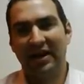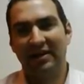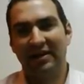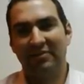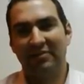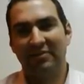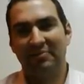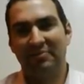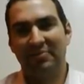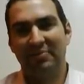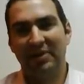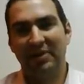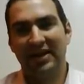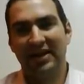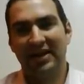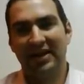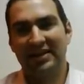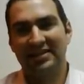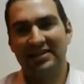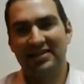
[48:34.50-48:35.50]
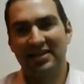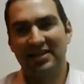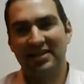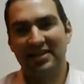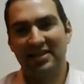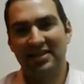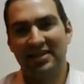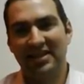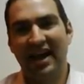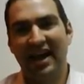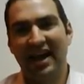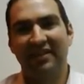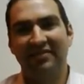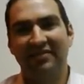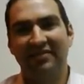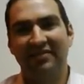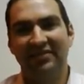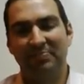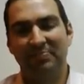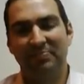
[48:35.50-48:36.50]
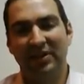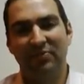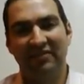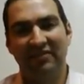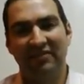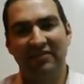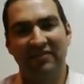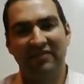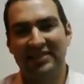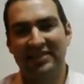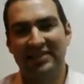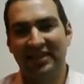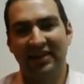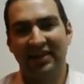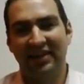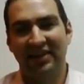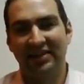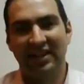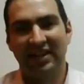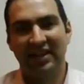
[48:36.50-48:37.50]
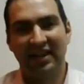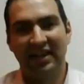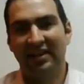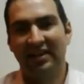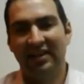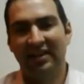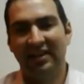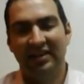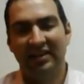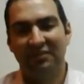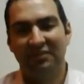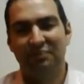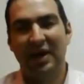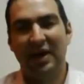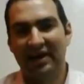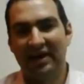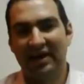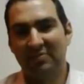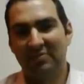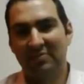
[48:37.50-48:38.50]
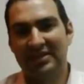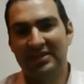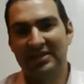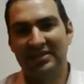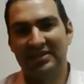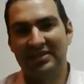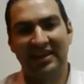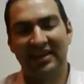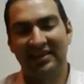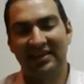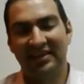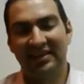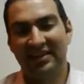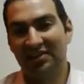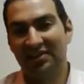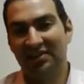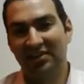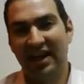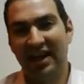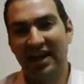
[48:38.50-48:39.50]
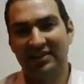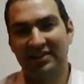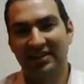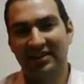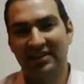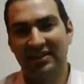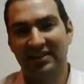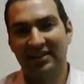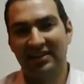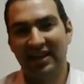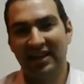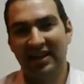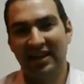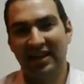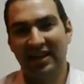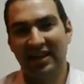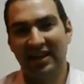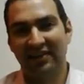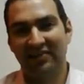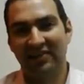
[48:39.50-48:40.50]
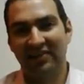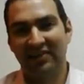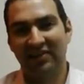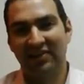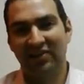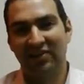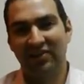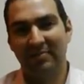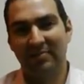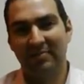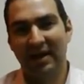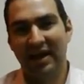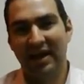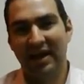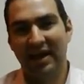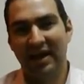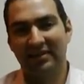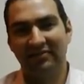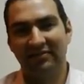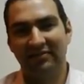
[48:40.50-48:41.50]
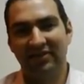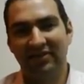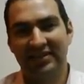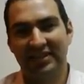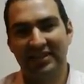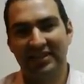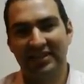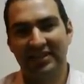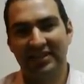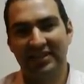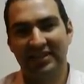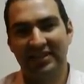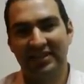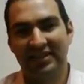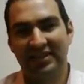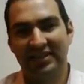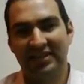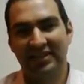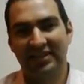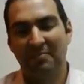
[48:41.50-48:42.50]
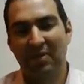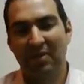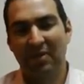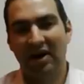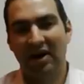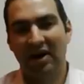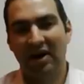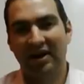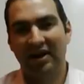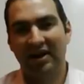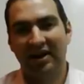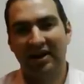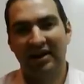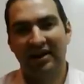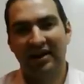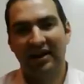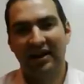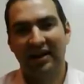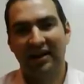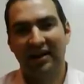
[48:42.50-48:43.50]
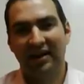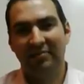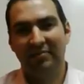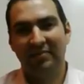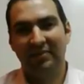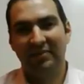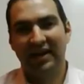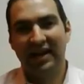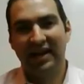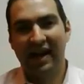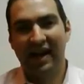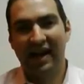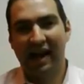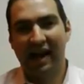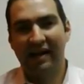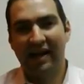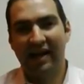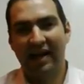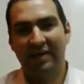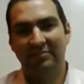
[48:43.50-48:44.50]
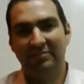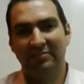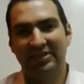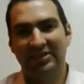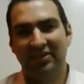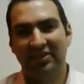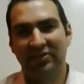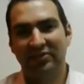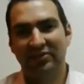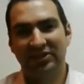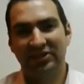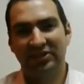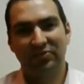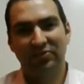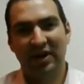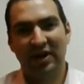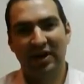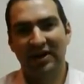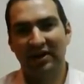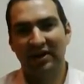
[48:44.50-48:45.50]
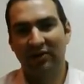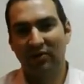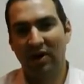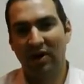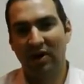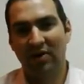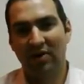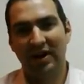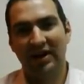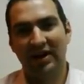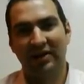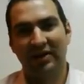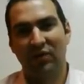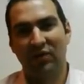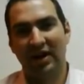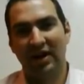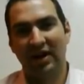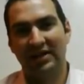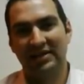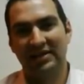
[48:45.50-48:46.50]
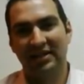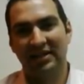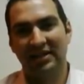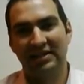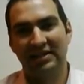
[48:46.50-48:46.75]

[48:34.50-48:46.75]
because of that, I've just been reinvesting everything back into the business. I continue to do that today, even though I'm at the 50,000-60,000 mark. I'm still just wanting to grow it and wanting to